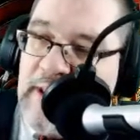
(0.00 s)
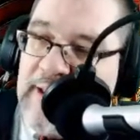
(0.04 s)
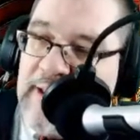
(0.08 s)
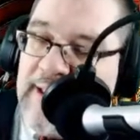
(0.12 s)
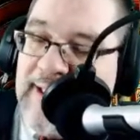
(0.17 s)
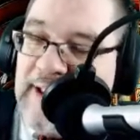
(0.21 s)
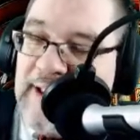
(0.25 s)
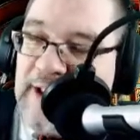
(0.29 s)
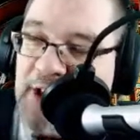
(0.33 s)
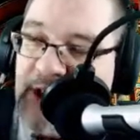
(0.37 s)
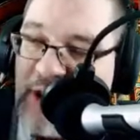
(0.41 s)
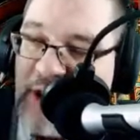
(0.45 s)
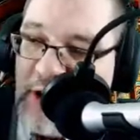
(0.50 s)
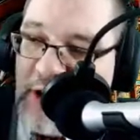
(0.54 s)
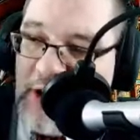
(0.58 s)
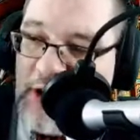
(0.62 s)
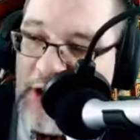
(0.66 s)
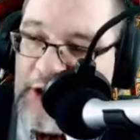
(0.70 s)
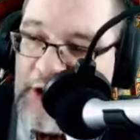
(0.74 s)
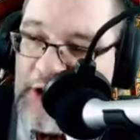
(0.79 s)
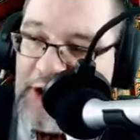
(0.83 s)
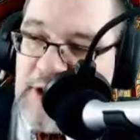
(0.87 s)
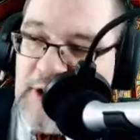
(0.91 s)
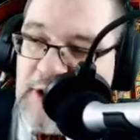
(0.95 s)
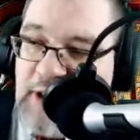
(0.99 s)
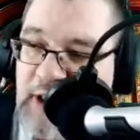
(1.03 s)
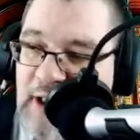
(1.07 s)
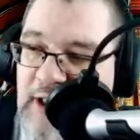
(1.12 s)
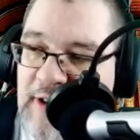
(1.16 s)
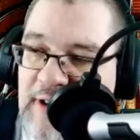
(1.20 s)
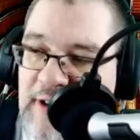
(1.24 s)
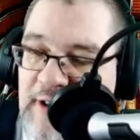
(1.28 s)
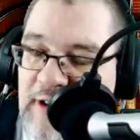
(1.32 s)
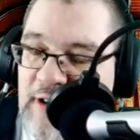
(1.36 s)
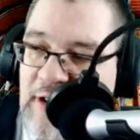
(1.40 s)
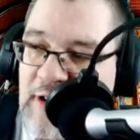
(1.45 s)
that they charge
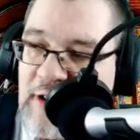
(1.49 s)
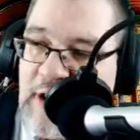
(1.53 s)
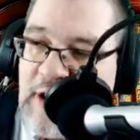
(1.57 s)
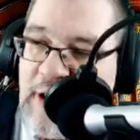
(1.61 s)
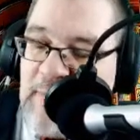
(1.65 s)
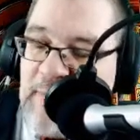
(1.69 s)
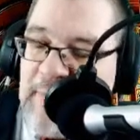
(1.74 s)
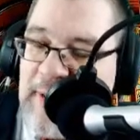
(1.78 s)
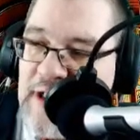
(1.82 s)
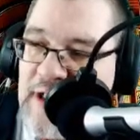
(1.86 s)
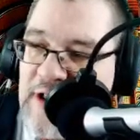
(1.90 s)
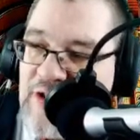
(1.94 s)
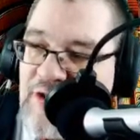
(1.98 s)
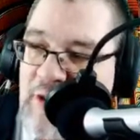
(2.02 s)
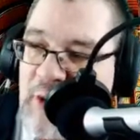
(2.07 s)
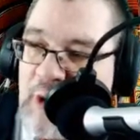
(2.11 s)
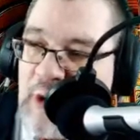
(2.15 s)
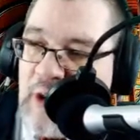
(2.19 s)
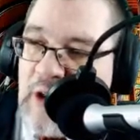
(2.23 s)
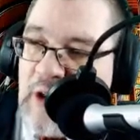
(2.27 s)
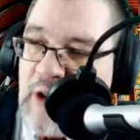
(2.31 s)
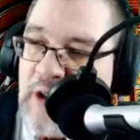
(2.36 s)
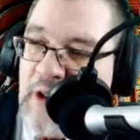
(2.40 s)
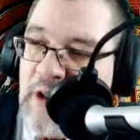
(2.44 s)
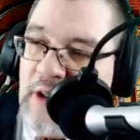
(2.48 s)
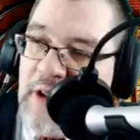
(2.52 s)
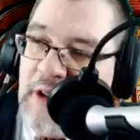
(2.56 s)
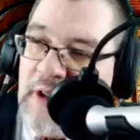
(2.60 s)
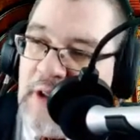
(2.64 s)
other companies for.